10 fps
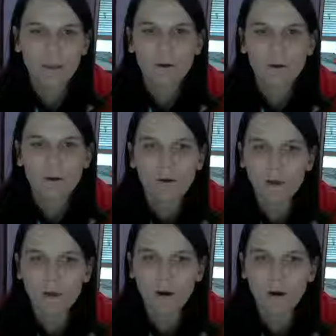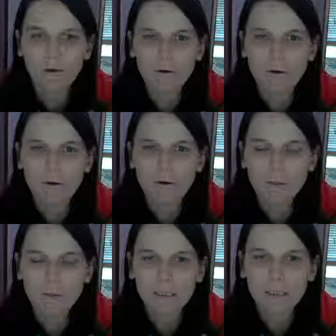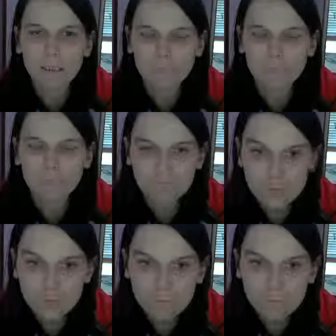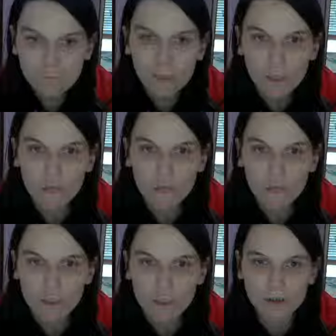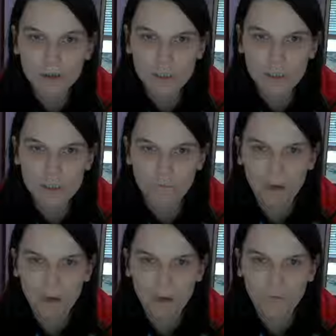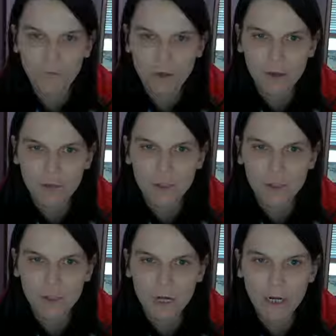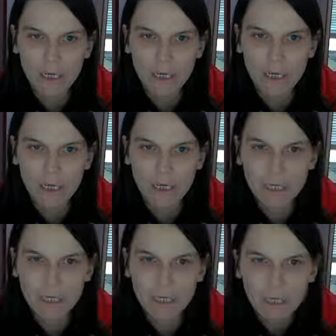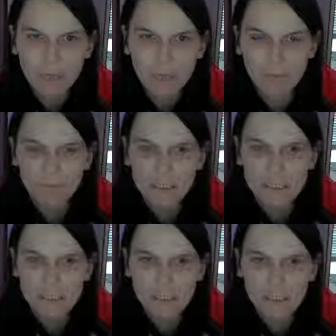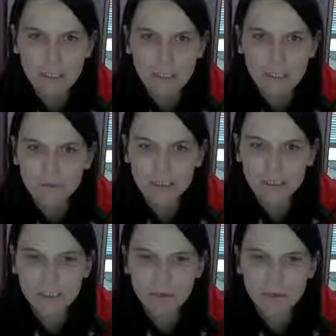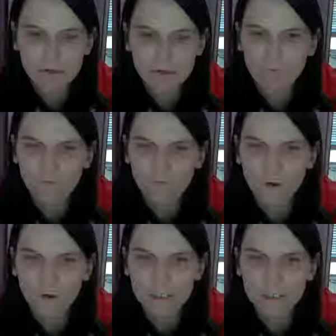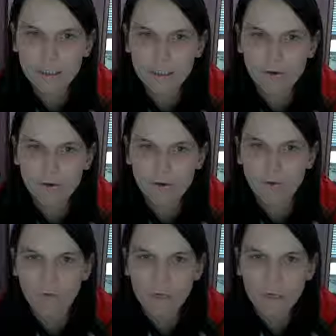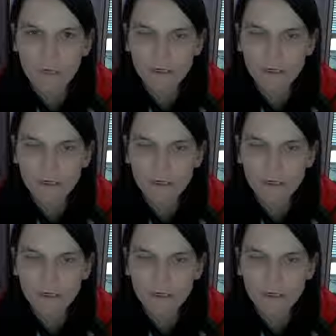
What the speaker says: Because I know I've got a contact that wanted to build a self-guided photocopier 20 years ago. But basically, this stupid foolishness got in the way.